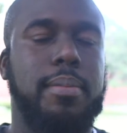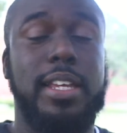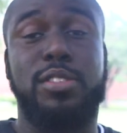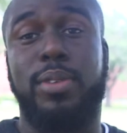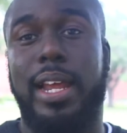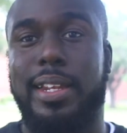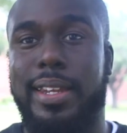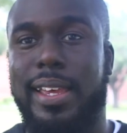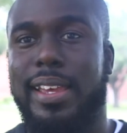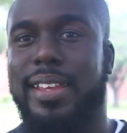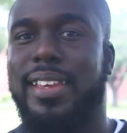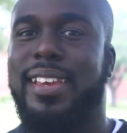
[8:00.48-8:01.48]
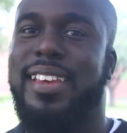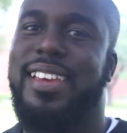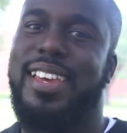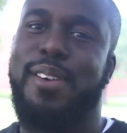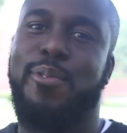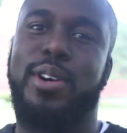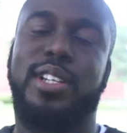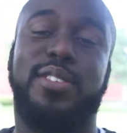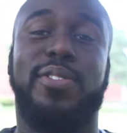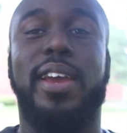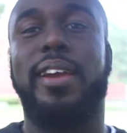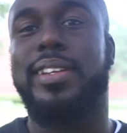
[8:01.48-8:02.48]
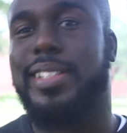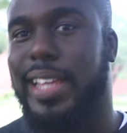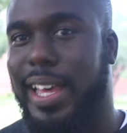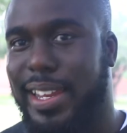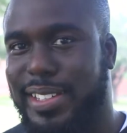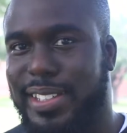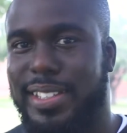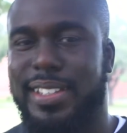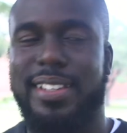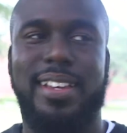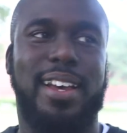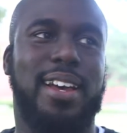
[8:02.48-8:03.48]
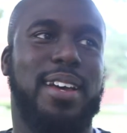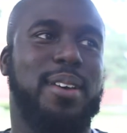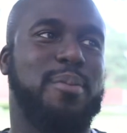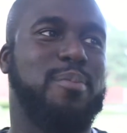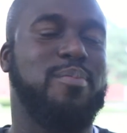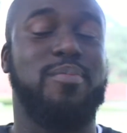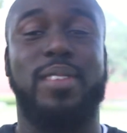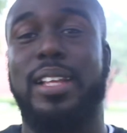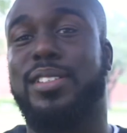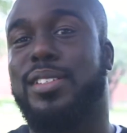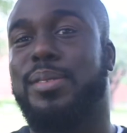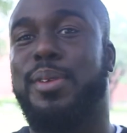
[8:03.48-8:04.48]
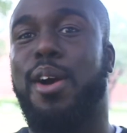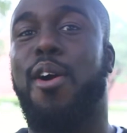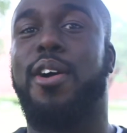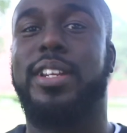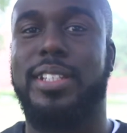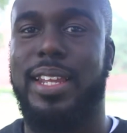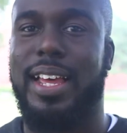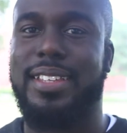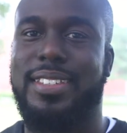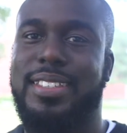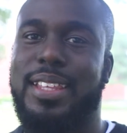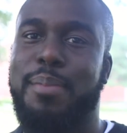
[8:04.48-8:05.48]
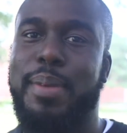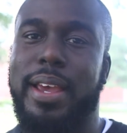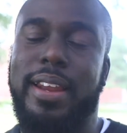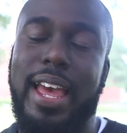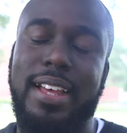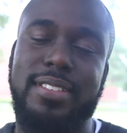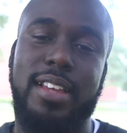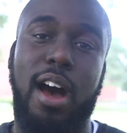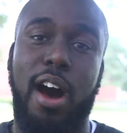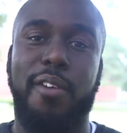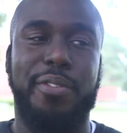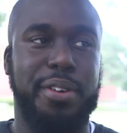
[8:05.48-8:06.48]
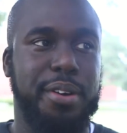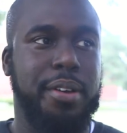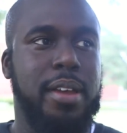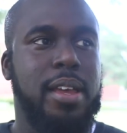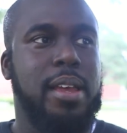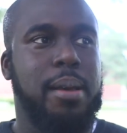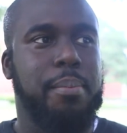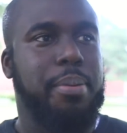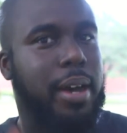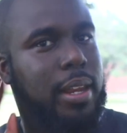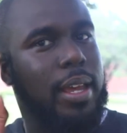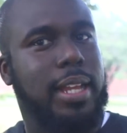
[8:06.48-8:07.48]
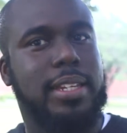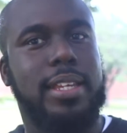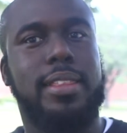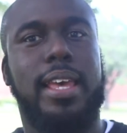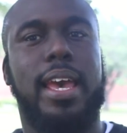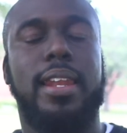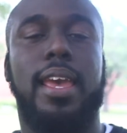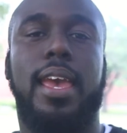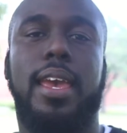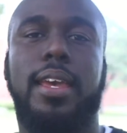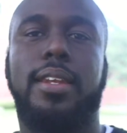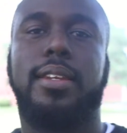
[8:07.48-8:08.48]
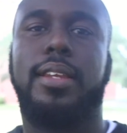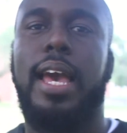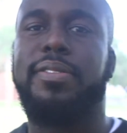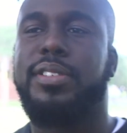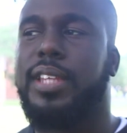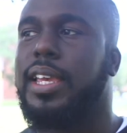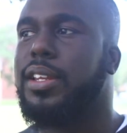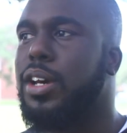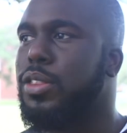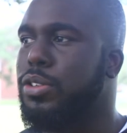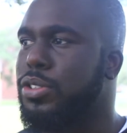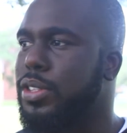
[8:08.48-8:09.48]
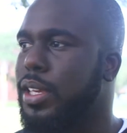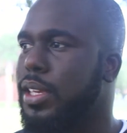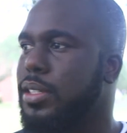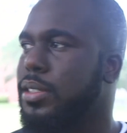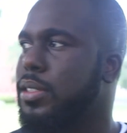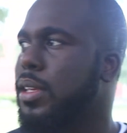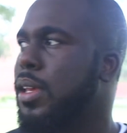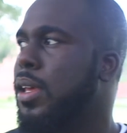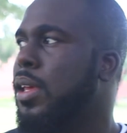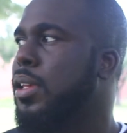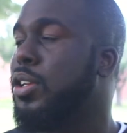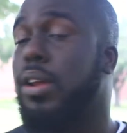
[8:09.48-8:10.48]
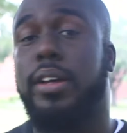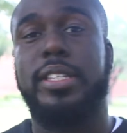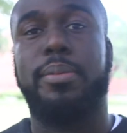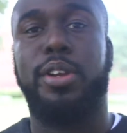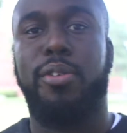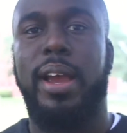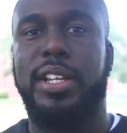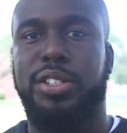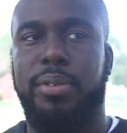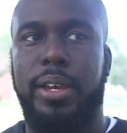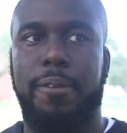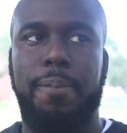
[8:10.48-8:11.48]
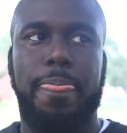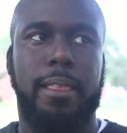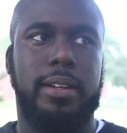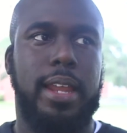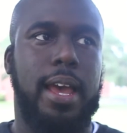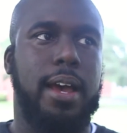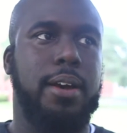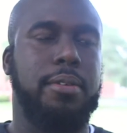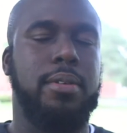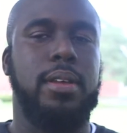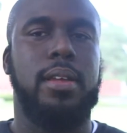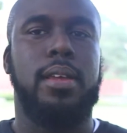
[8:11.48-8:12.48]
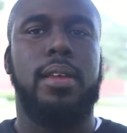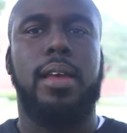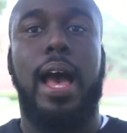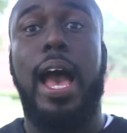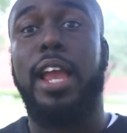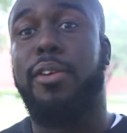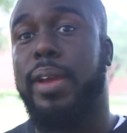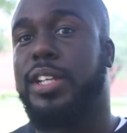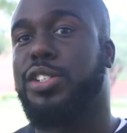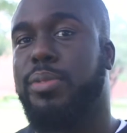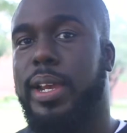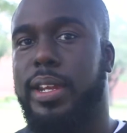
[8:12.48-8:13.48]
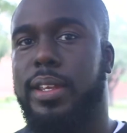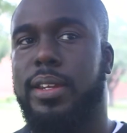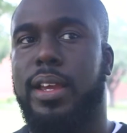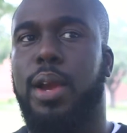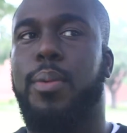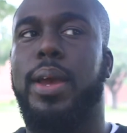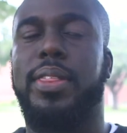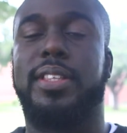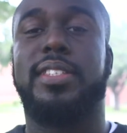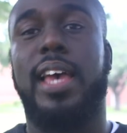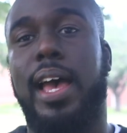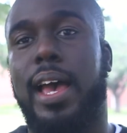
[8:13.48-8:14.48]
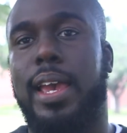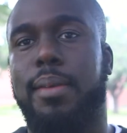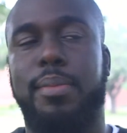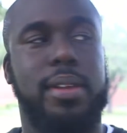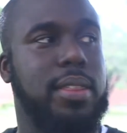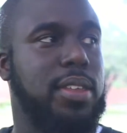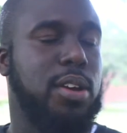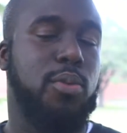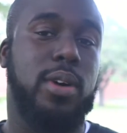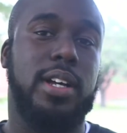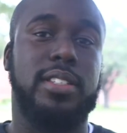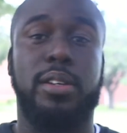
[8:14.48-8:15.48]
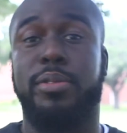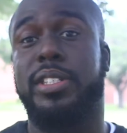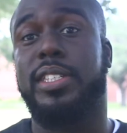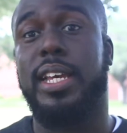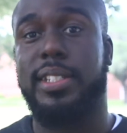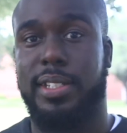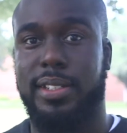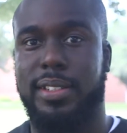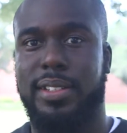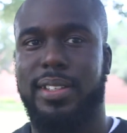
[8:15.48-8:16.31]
That's what I did. It was very challenging. I took some of the hardest classes that Baylor has to offer, but I did that. And after taking all those things, I was able to graduate. Now, I graduated around the time there was a recession.